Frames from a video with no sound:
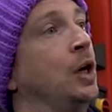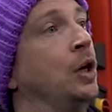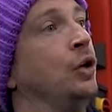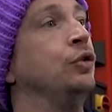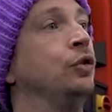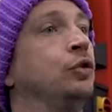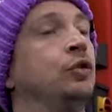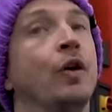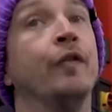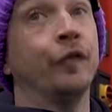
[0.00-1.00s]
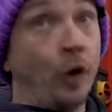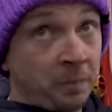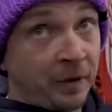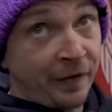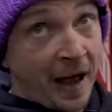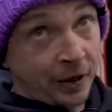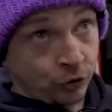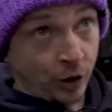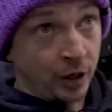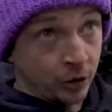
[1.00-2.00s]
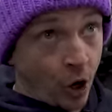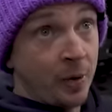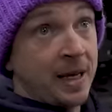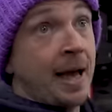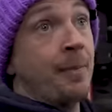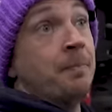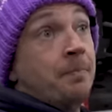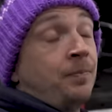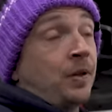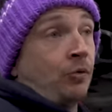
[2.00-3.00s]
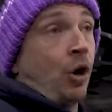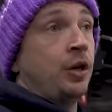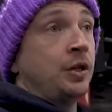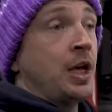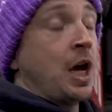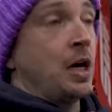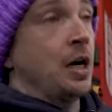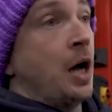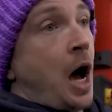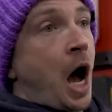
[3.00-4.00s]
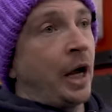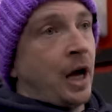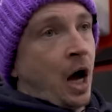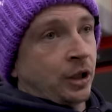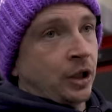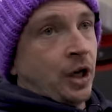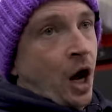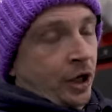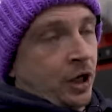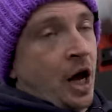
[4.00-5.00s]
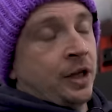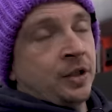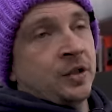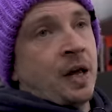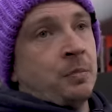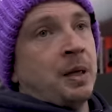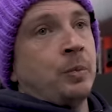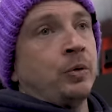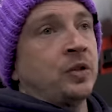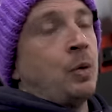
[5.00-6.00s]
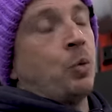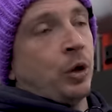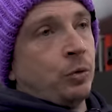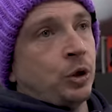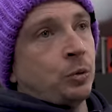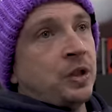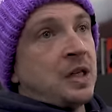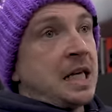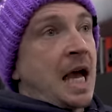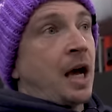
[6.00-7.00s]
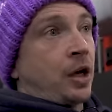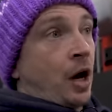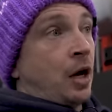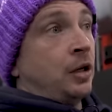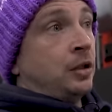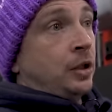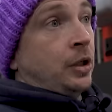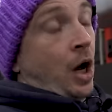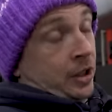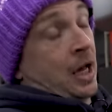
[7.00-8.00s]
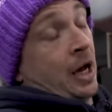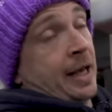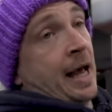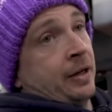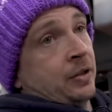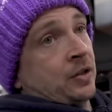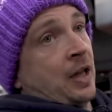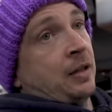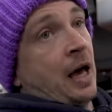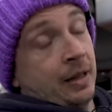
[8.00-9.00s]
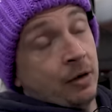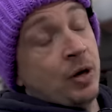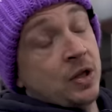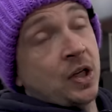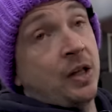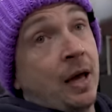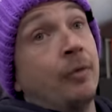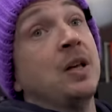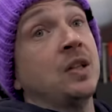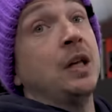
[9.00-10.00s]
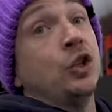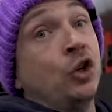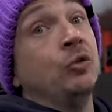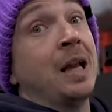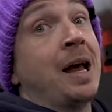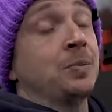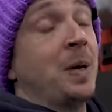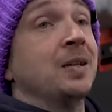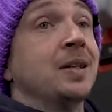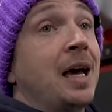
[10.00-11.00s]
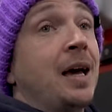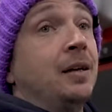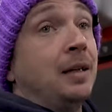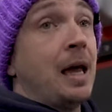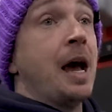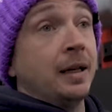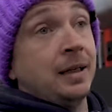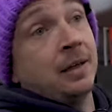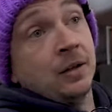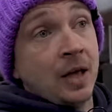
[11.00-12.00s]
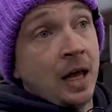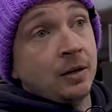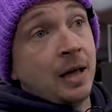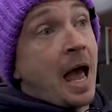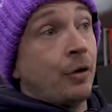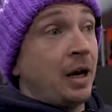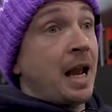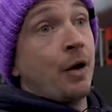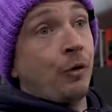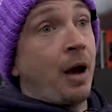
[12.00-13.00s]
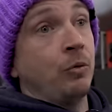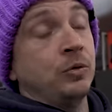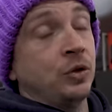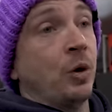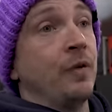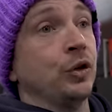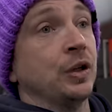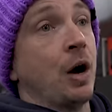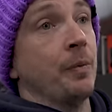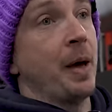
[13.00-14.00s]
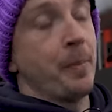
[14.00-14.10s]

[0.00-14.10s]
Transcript: From the factory? From the factory, OEM, right? I, I, can, I can understand people who say, why would you want a decat car? I can, I can understand that. There is, a, there is a tuning aspect to that. It, eh, at the end of the day, air in, air out, so whatever you can help there.